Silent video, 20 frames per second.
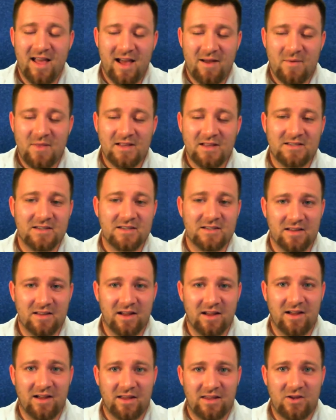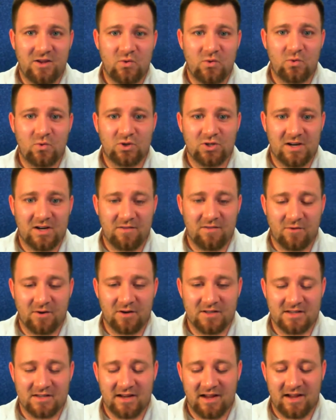I mean, that's a huge
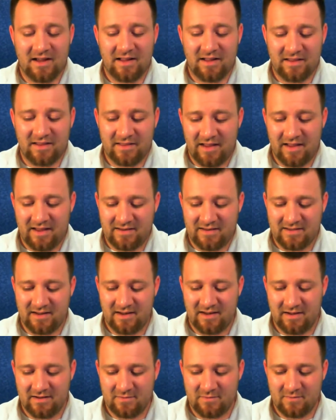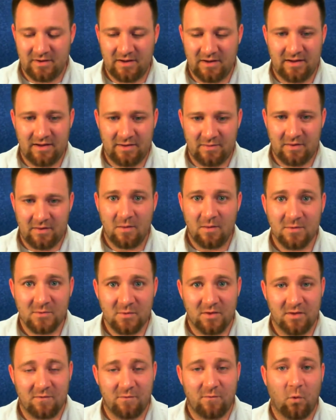difference that it comes
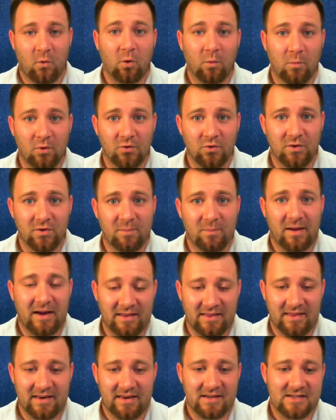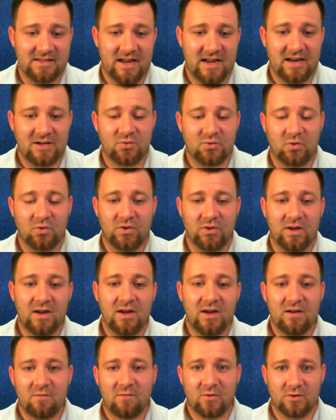with a formal debate that is scheduled
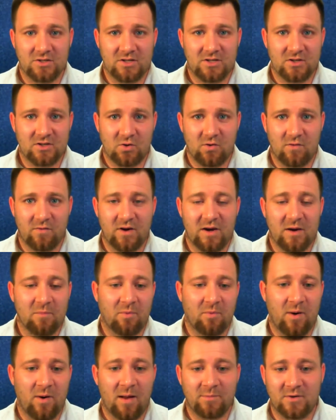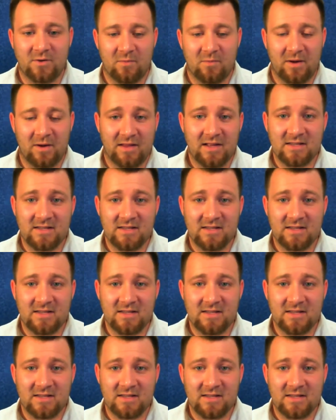versus sort of an impromptu debate.